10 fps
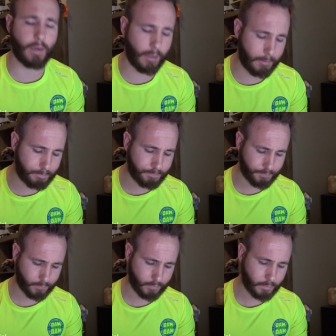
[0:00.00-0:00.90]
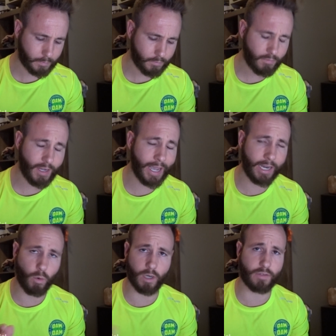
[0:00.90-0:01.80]
And
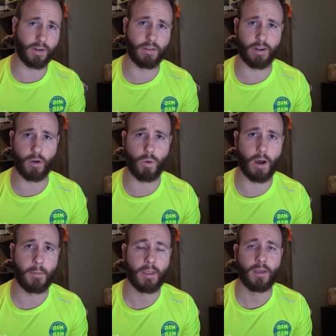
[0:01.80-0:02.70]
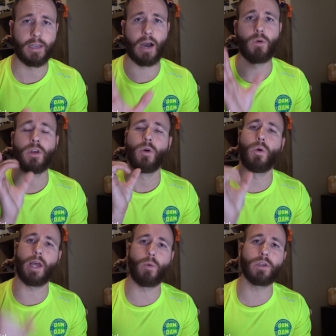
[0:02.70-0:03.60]
it works very, very well. Now,
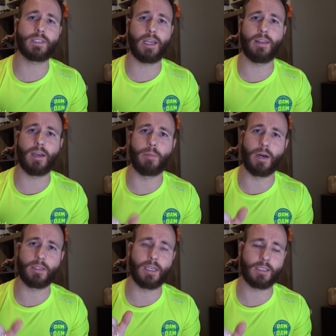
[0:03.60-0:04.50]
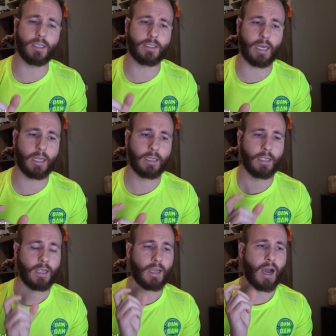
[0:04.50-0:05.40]
what I will say about this is that
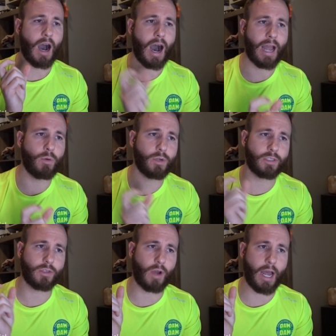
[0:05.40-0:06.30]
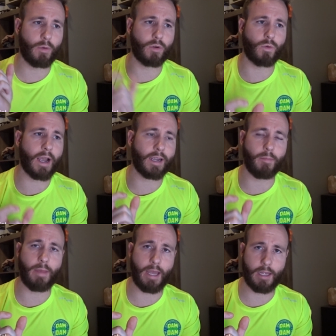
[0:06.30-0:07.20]
I would
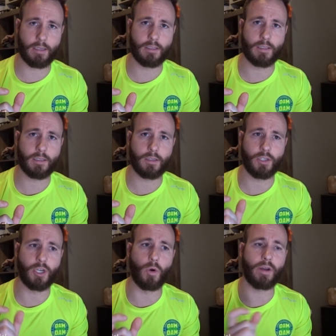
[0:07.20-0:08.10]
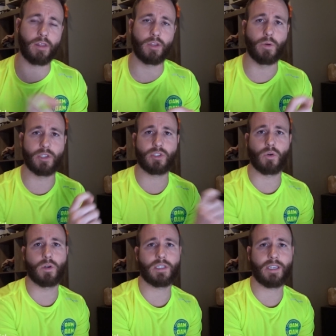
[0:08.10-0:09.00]
recommend going through a
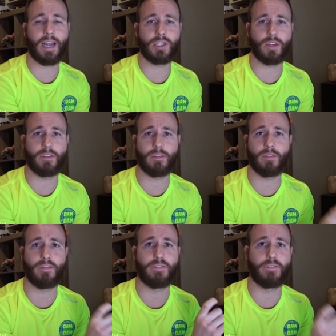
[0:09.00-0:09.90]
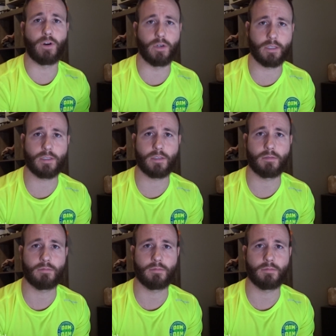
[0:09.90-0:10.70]
sourcing agent first.